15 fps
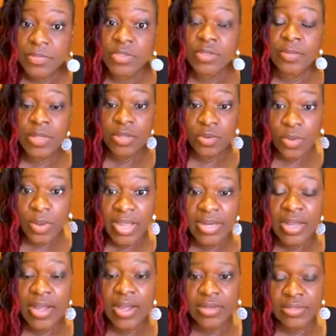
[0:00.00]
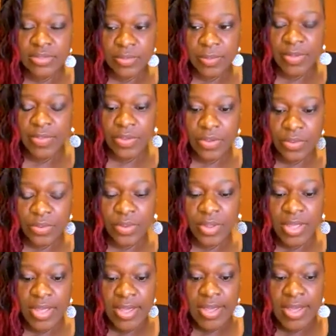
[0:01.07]
to be quite honest with you.
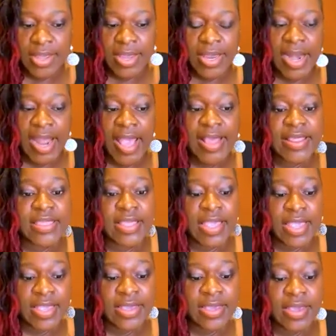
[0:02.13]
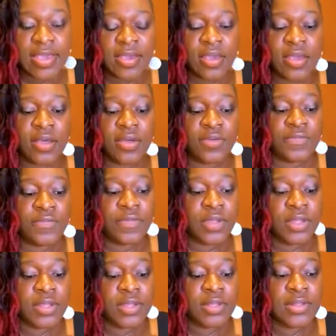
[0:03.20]
And I think if
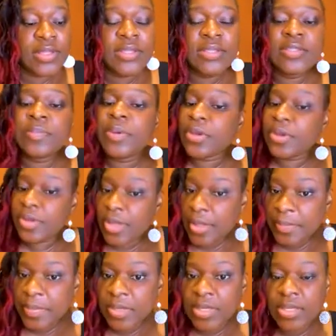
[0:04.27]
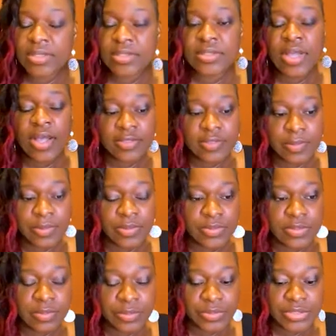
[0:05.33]
these bigger companies,
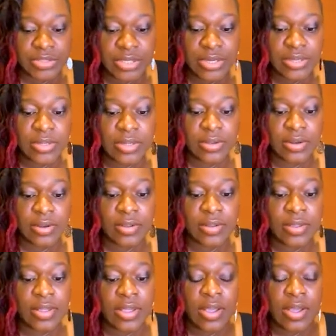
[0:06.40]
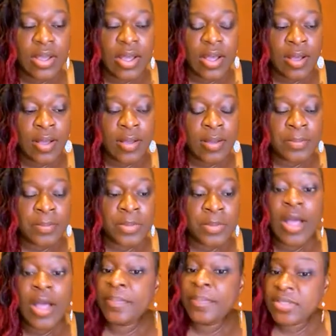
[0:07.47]
hospitals in particular,
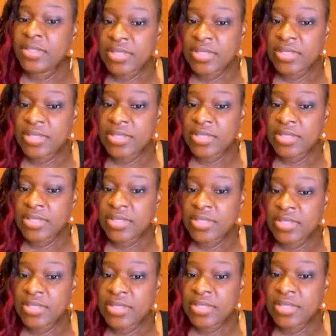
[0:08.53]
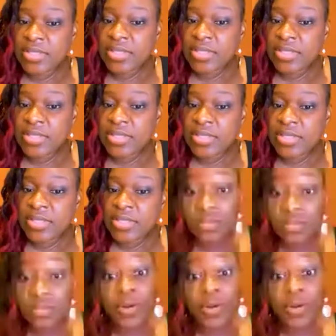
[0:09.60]
compensate the nurses well
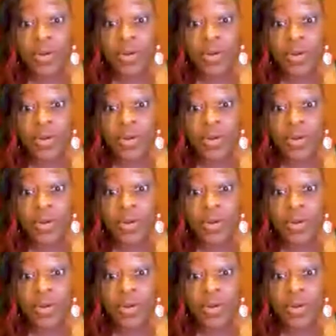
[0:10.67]
or better,